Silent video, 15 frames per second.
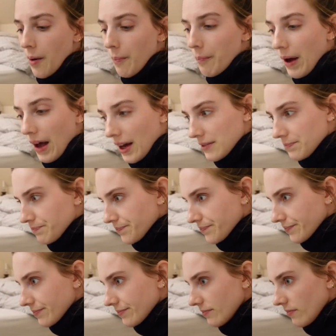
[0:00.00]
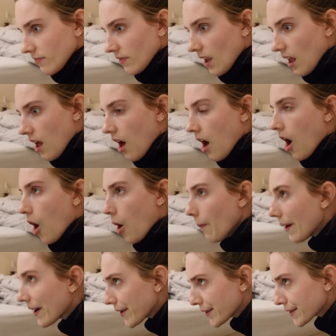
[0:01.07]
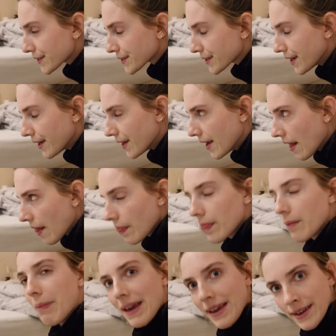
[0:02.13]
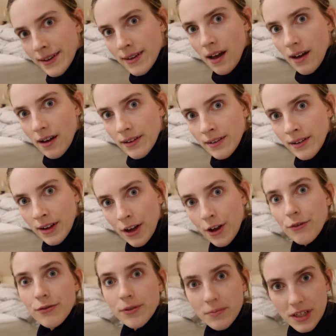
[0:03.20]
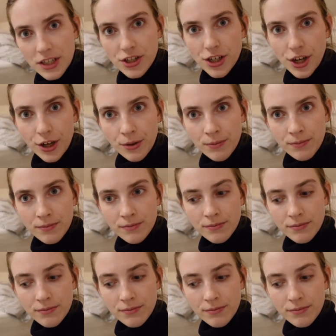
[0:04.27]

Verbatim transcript: But, oh my gosh, the bacon naan from Dishoom,